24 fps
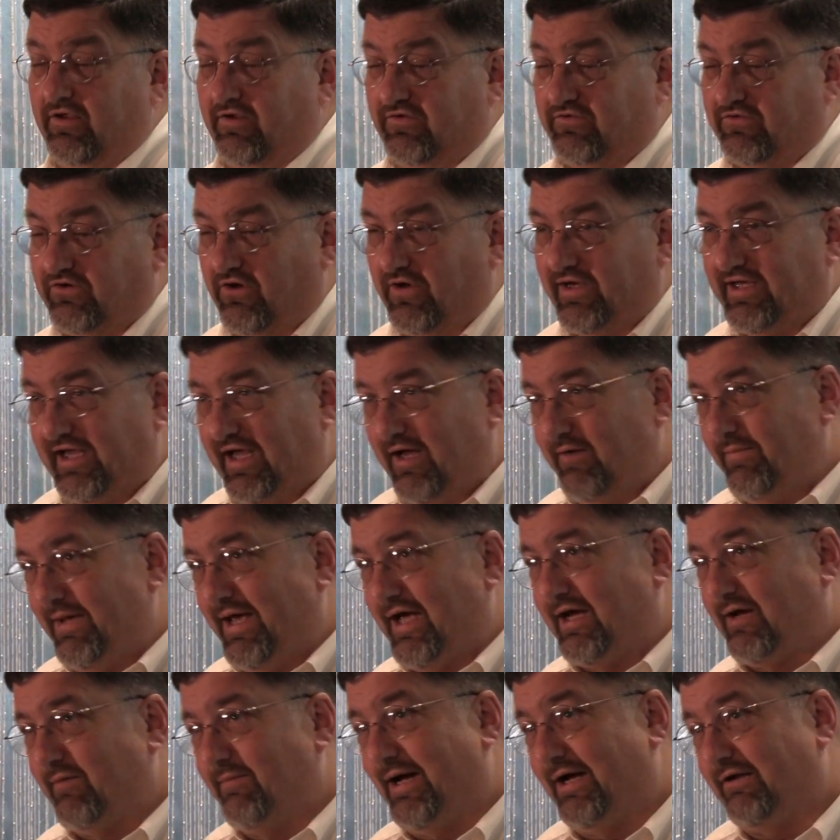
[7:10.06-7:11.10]
So I came
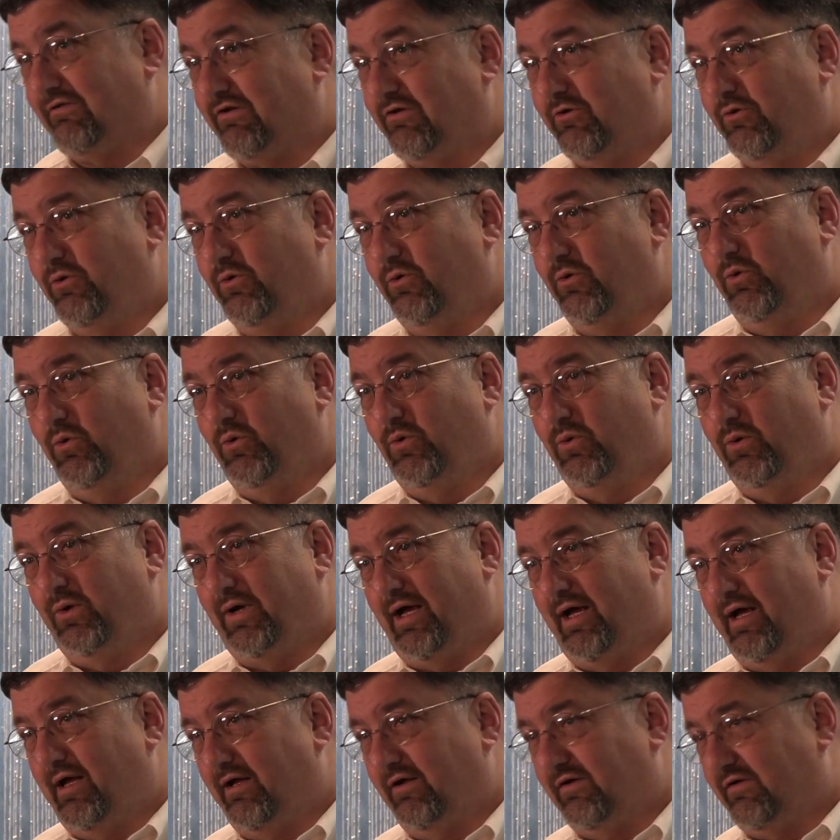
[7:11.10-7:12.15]
back about two
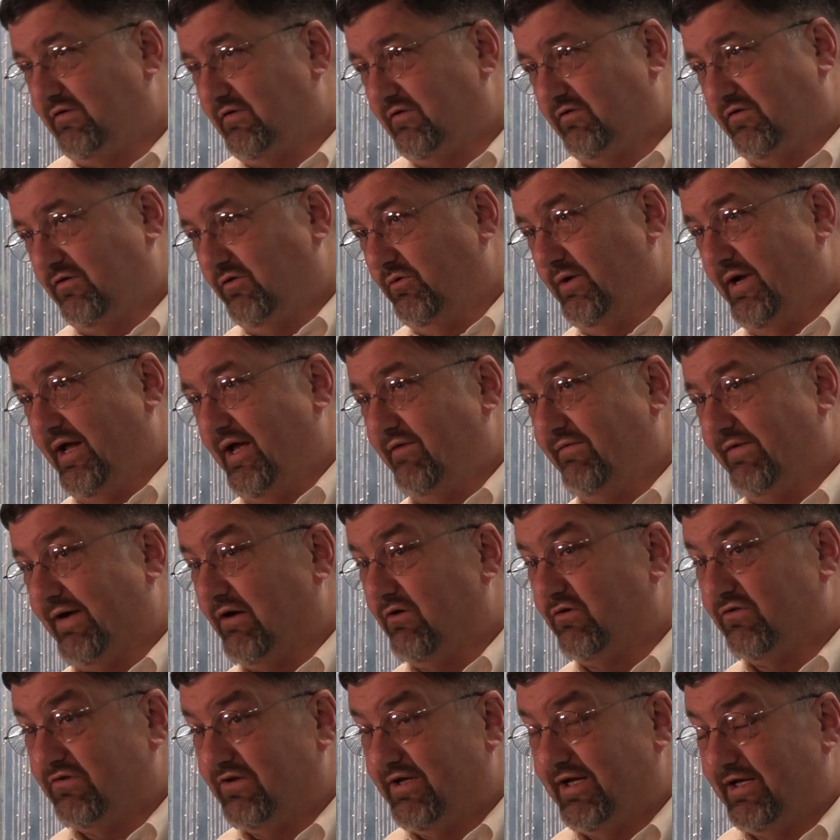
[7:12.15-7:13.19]
and a half
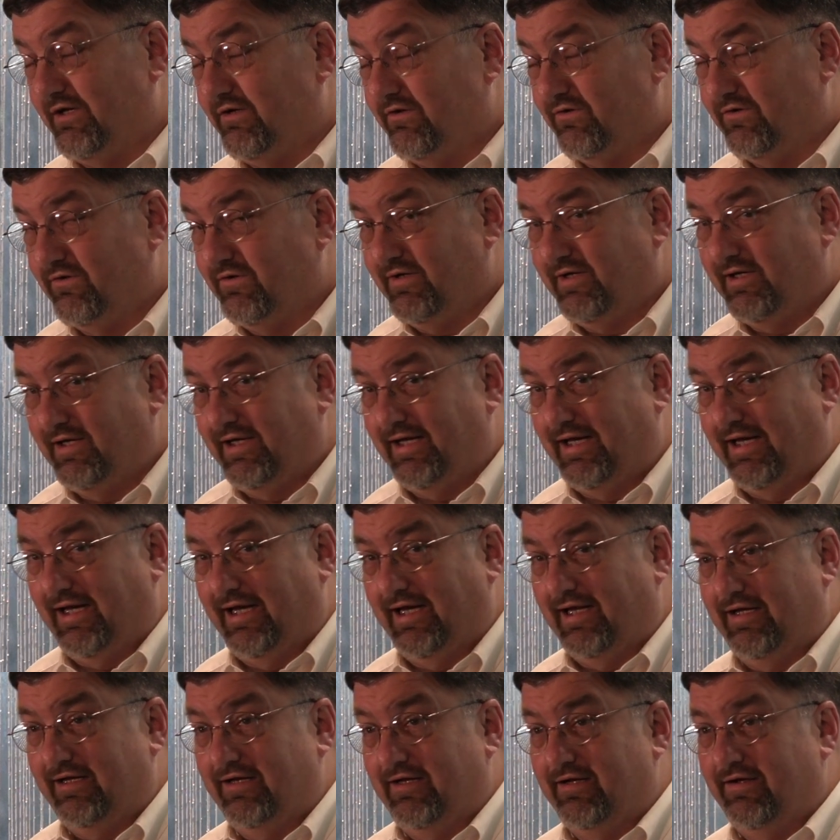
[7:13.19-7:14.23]
hours later,
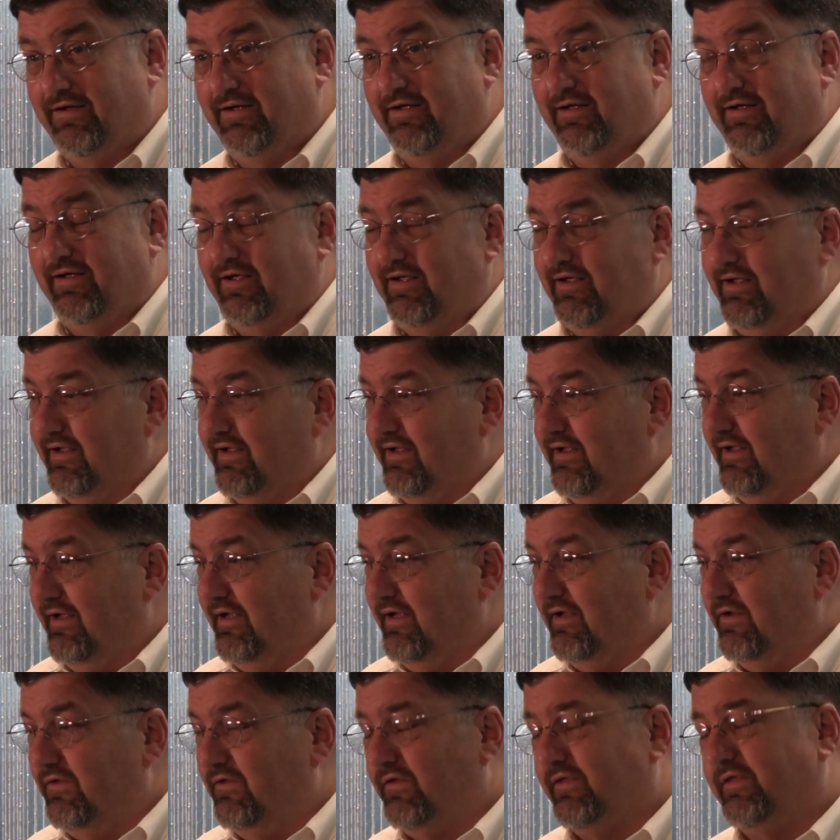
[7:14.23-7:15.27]
and
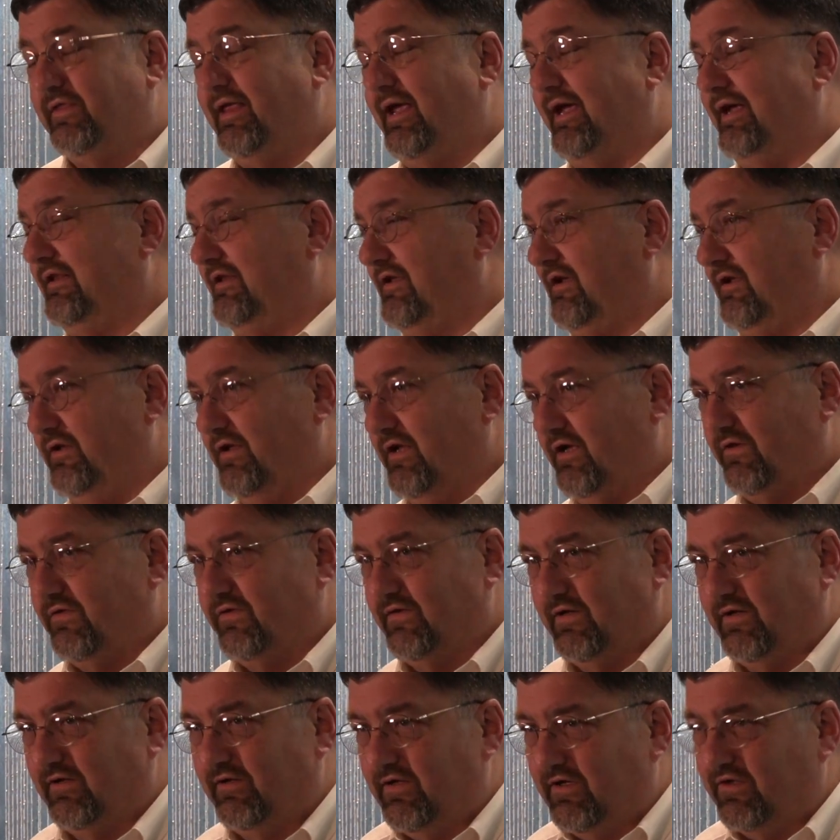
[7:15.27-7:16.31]
they had done
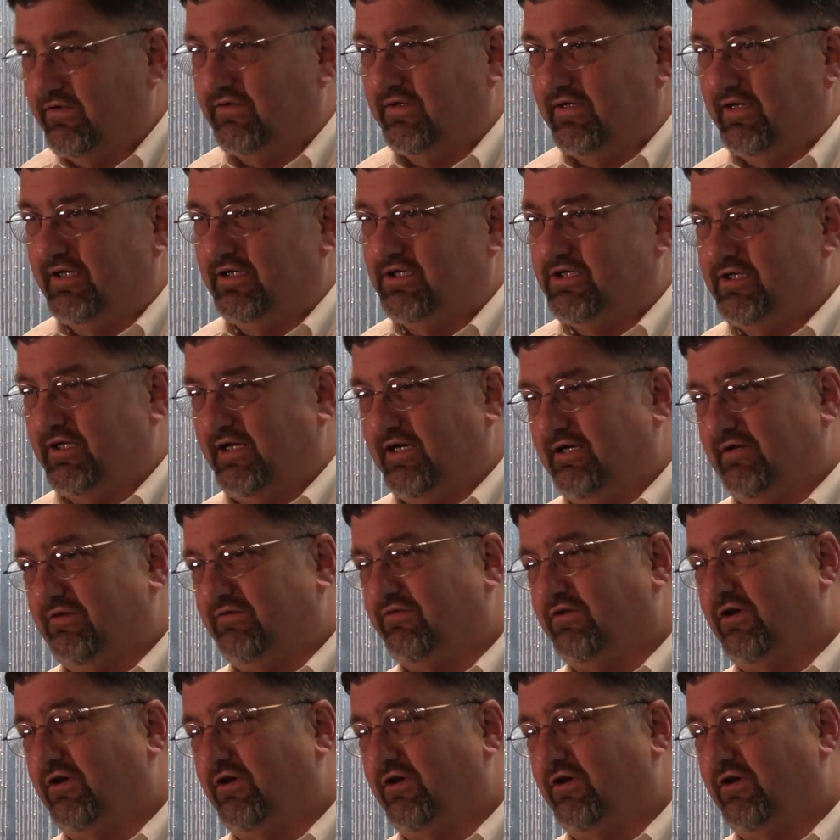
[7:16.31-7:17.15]
nothing. Nothing had changed.